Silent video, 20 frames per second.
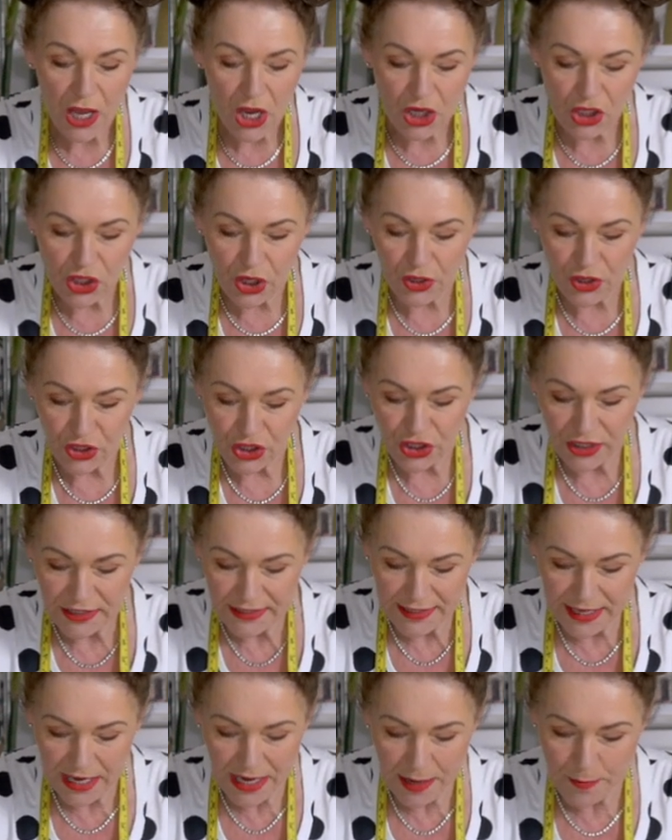So you
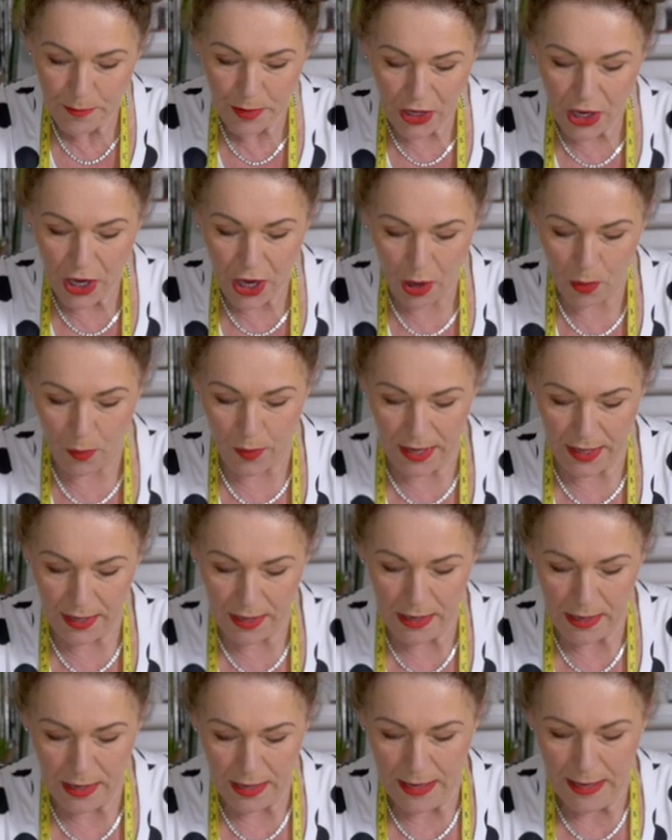just keep
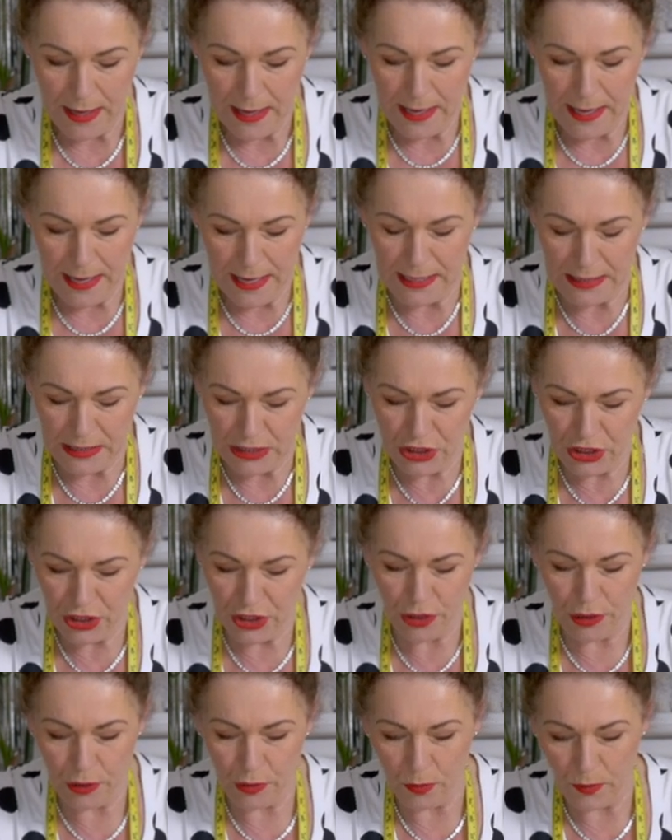going
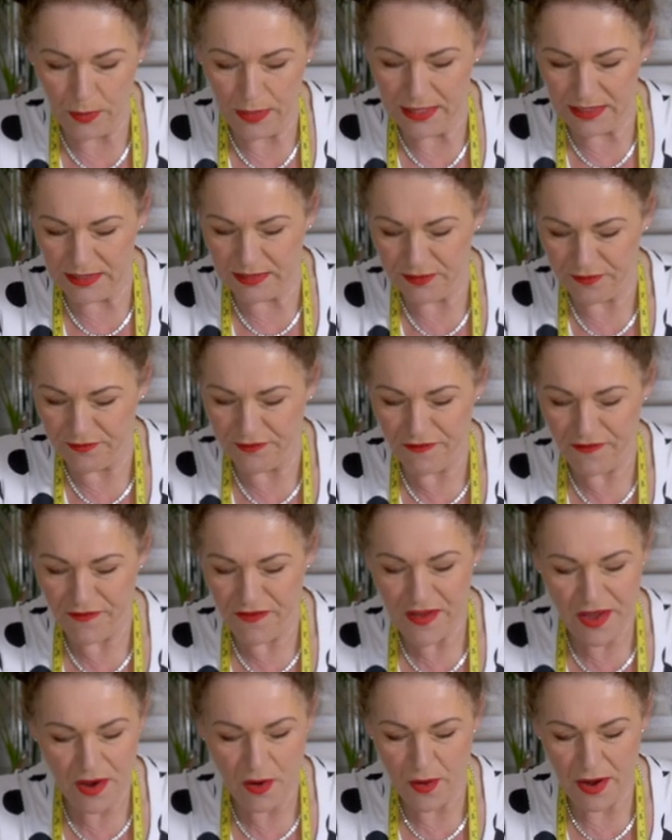until it's
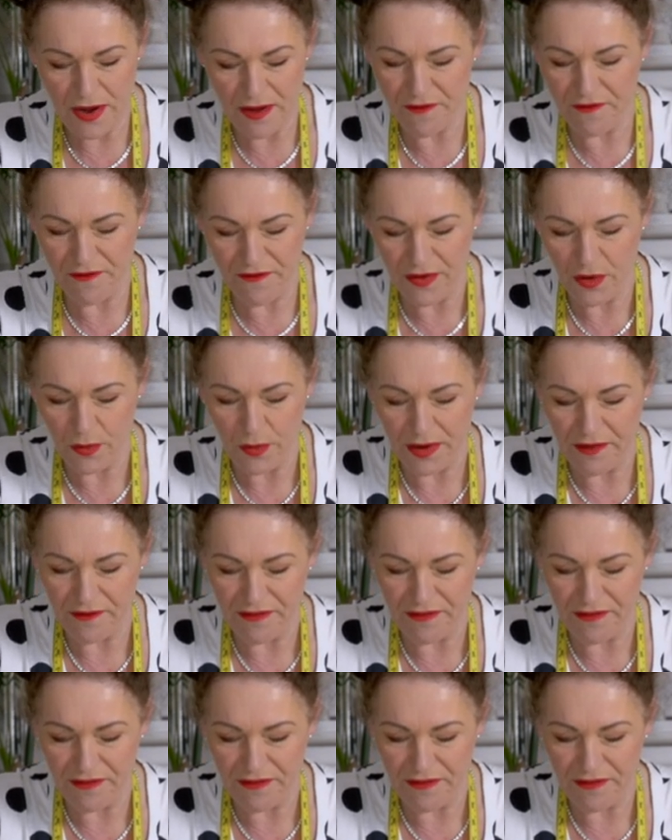very, very